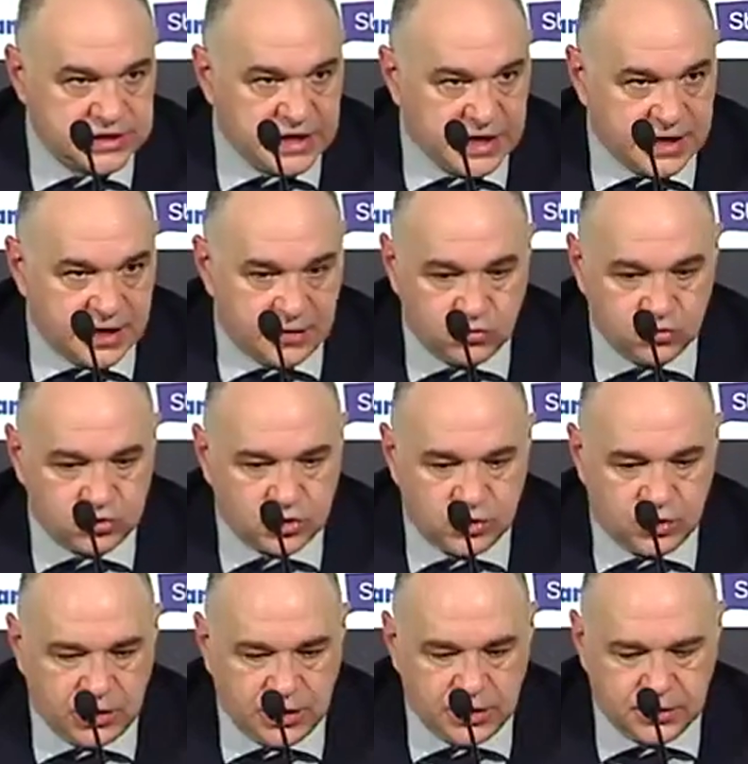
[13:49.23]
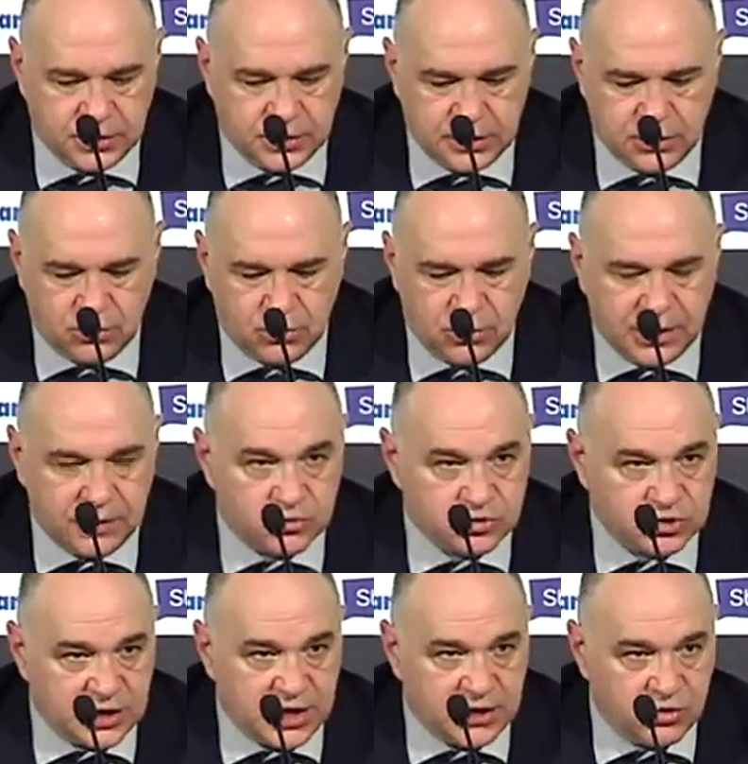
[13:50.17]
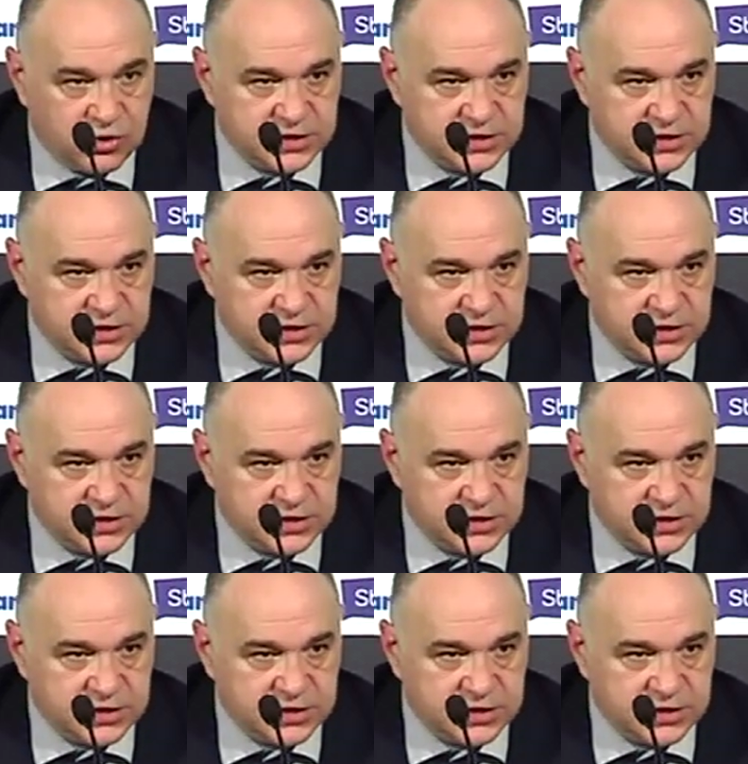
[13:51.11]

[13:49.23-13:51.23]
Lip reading: Well, they